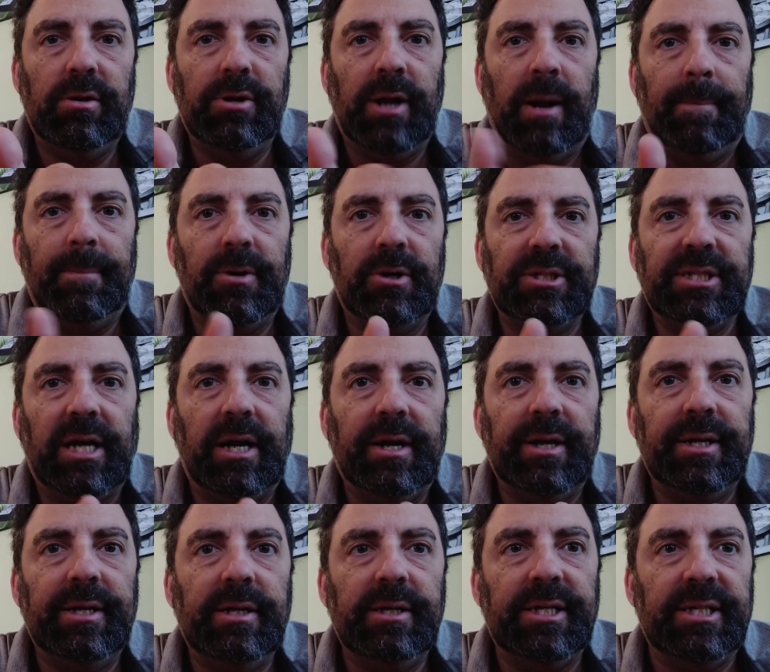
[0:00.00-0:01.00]
numbers
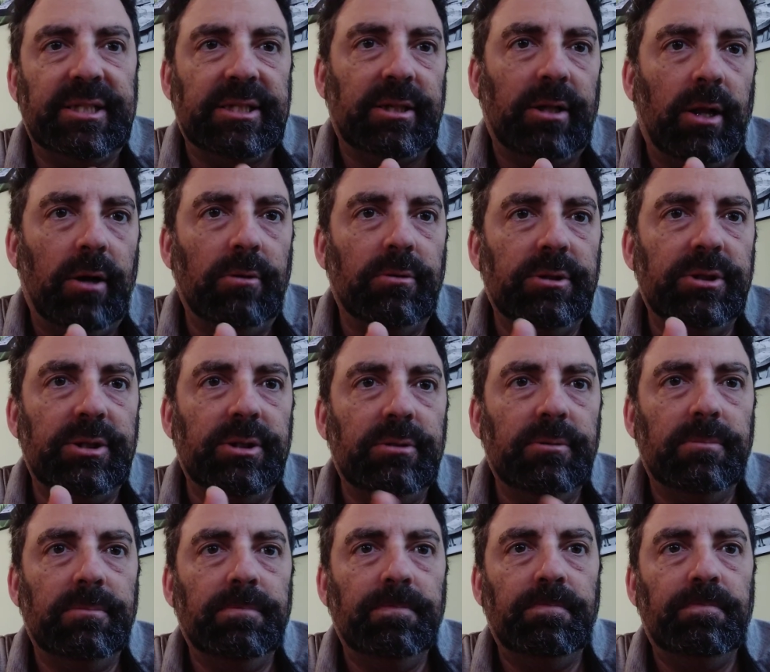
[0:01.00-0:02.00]
undisclosed?
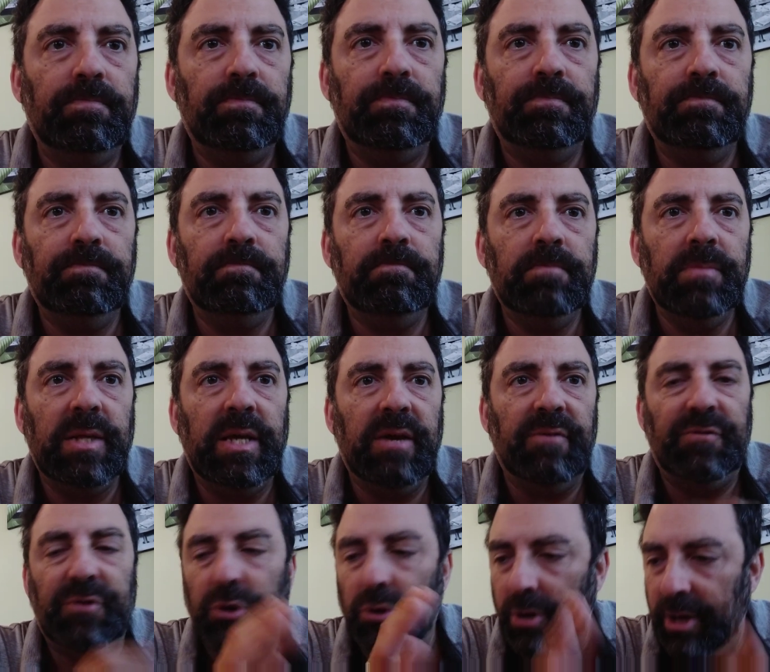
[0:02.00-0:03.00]

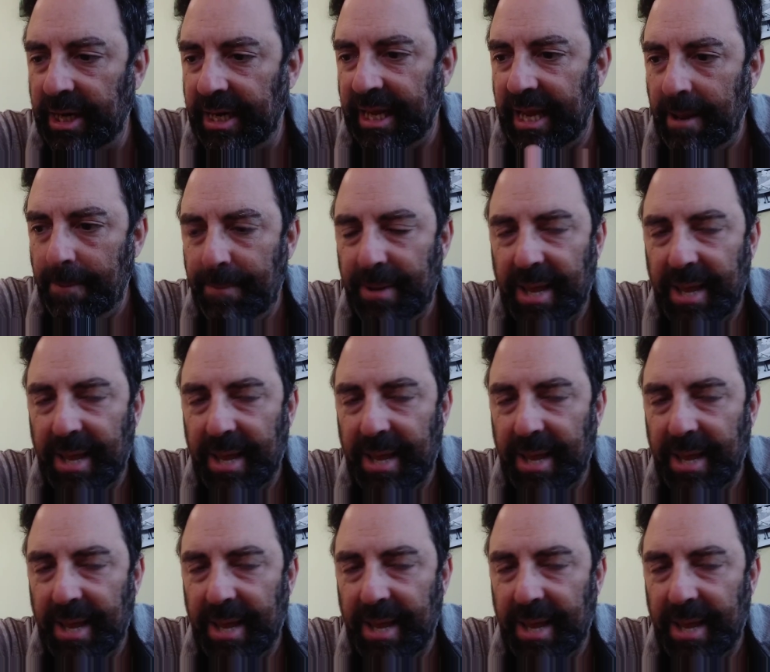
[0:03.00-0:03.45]
If you're going to get